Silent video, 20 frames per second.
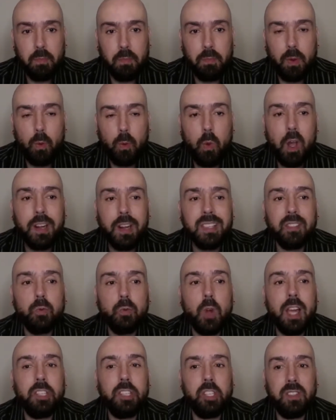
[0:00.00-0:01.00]
But what is
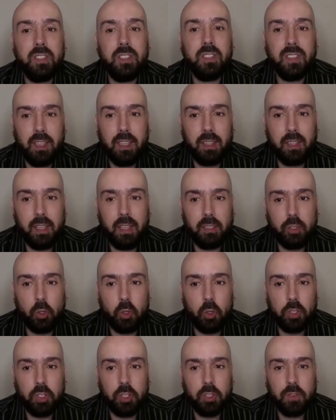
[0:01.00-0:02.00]
righteous anger then,
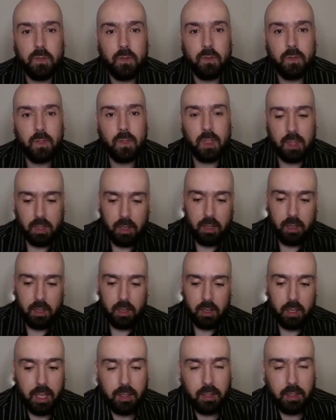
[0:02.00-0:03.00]
George?
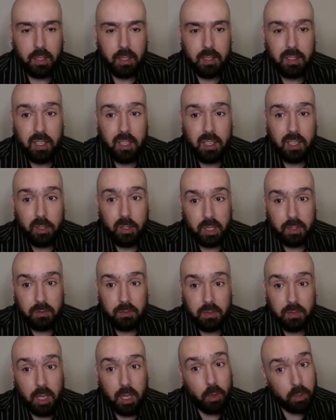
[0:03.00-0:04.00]
Okay, let's get to it.
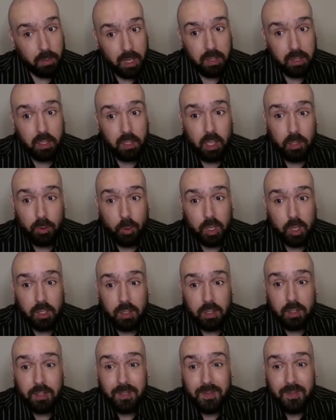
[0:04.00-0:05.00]
I was about to get to it.
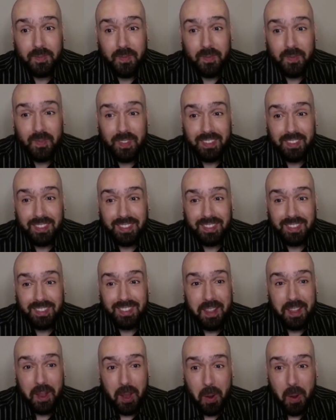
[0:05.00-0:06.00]

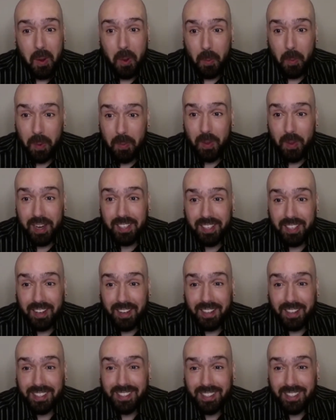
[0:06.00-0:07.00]
Go on, be patient,
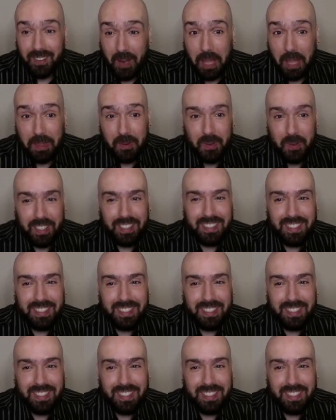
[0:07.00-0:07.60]
guys. I'll get to it.